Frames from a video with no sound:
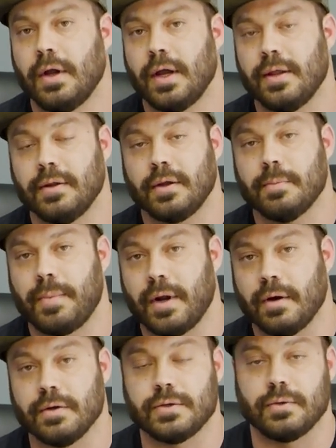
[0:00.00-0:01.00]
and then
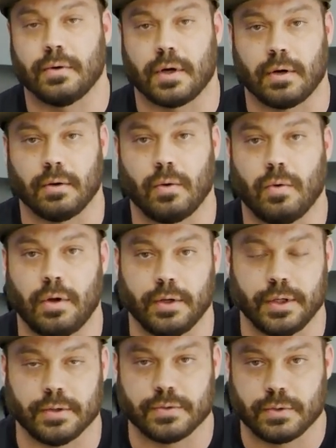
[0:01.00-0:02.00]
compare it to our
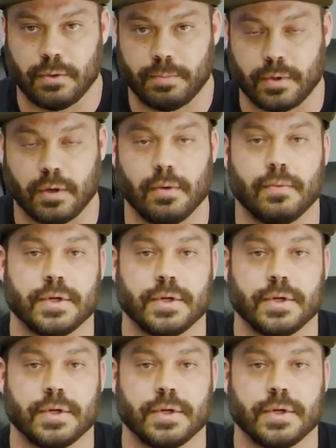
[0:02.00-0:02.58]
quality control part,